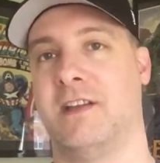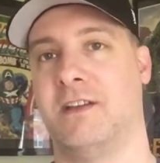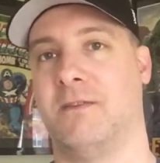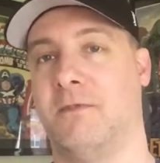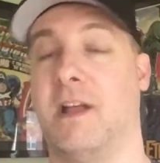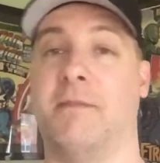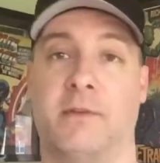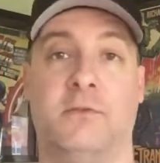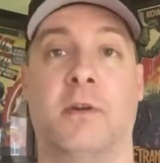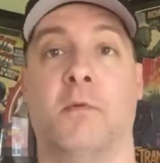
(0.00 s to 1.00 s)
Well, I have a
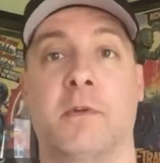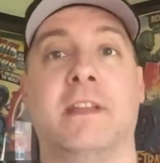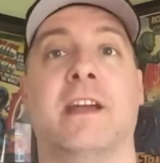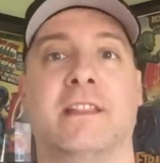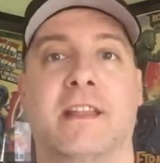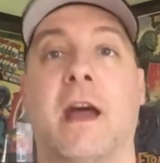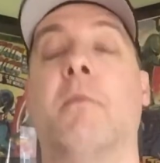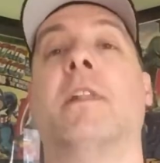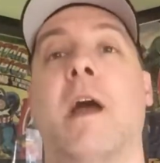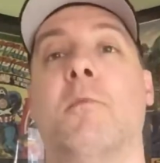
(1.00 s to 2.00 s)
normal weekend, and I'm
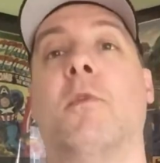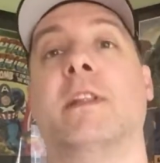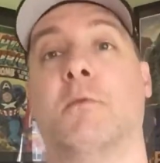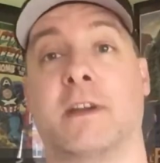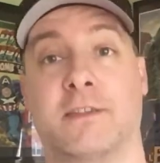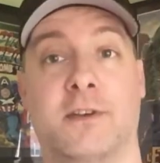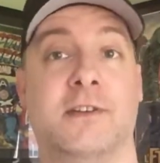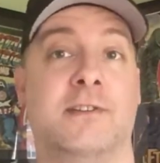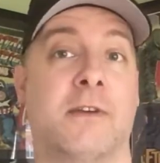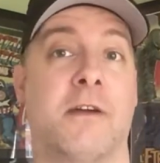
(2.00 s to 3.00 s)
only working
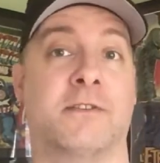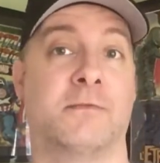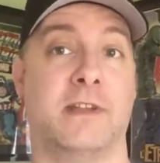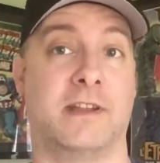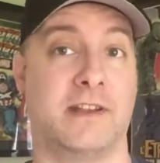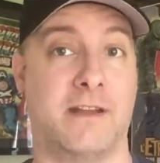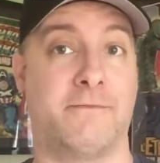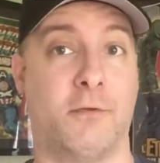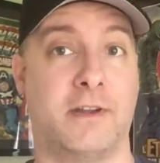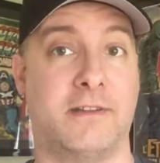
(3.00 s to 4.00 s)
32 hours a week, not
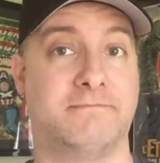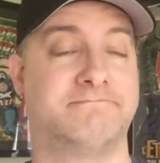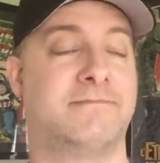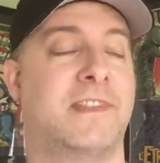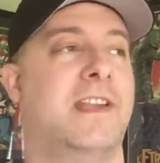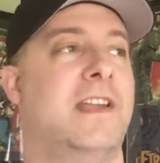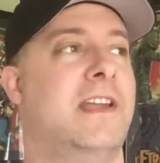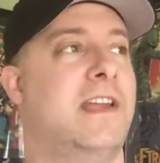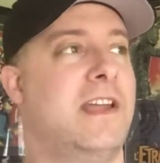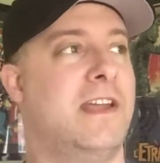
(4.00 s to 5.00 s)
40.
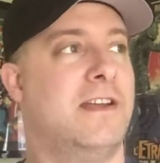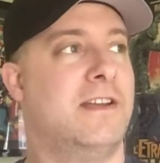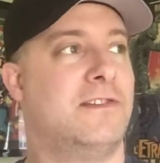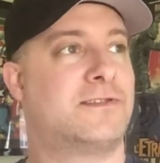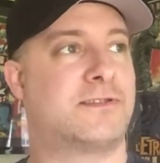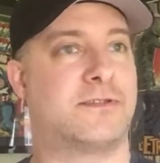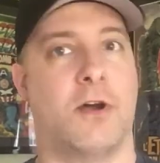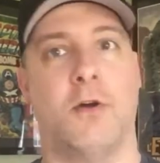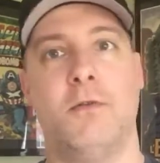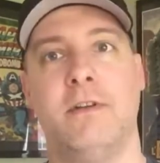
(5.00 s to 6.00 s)

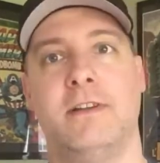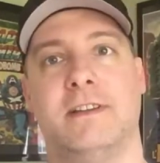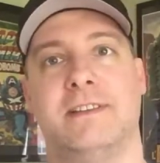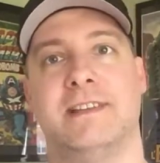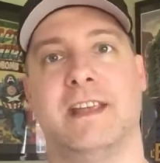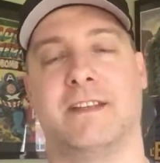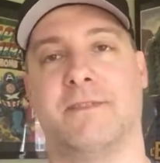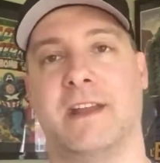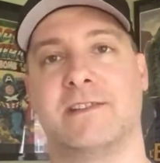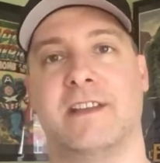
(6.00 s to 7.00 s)
So, take
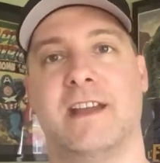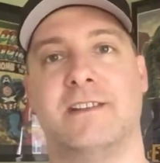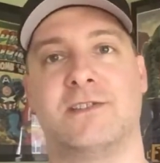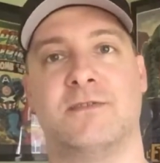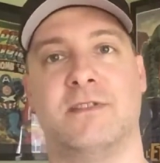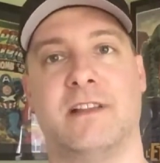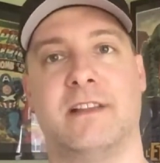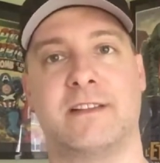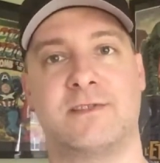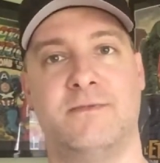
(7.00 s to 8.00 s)
advantage of that and shoot a little
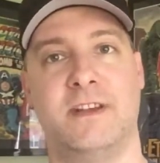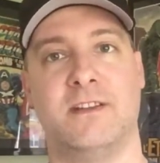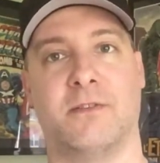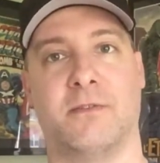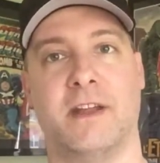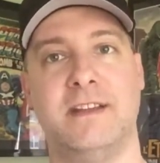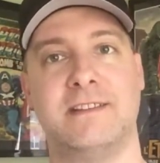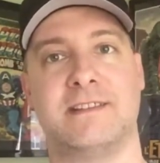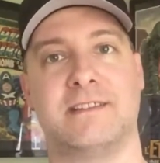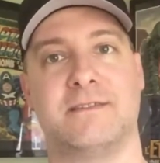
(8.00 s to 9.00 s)
extra video,
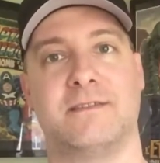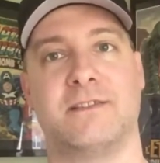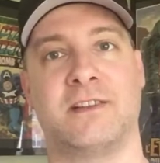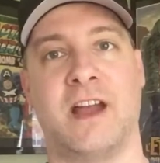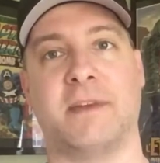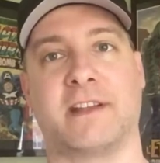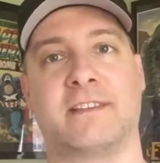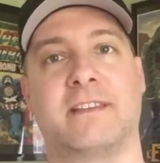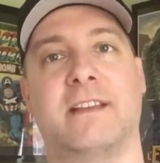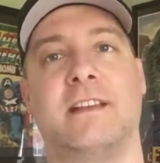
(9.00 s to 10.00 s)
right?
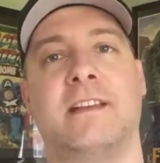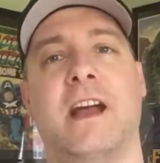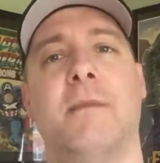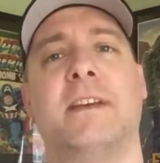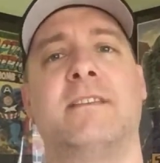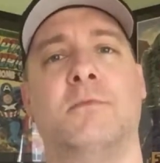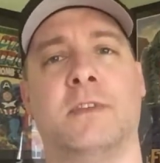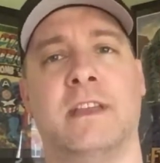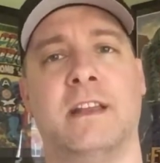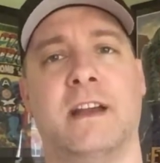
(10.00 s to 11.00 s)
Comics. Comics will
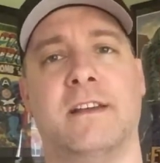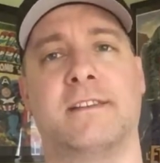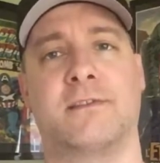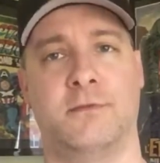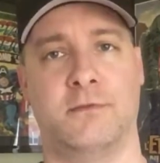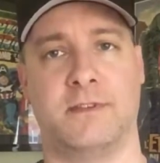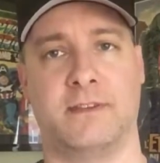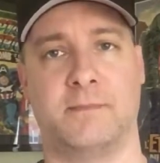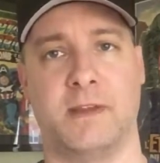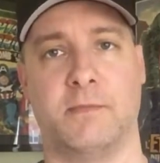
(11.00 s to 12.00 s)
get us through this,
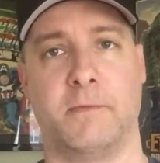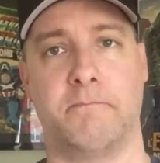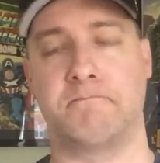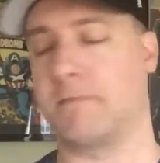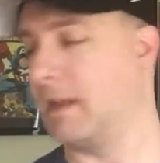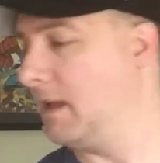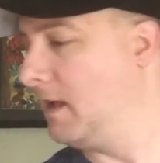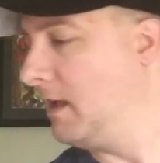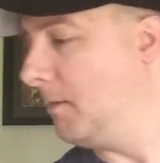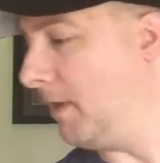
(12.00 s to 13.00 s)
people.
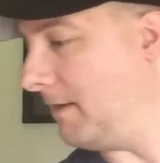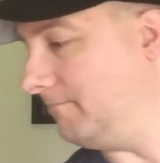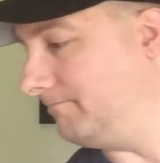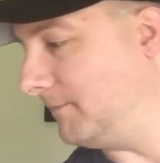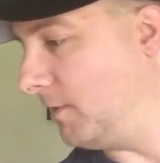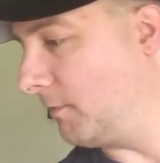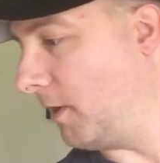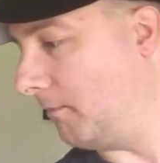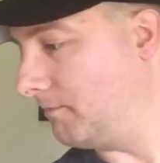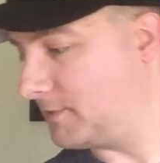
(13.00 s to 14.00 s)
But, here we
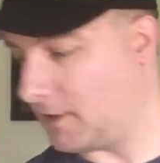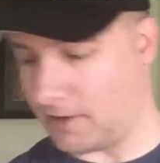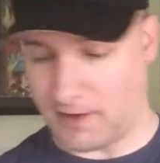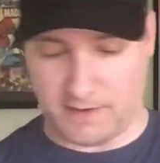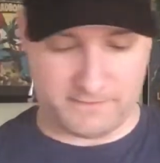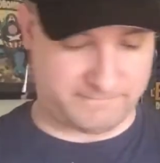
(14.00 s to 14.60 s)
go. Starting off.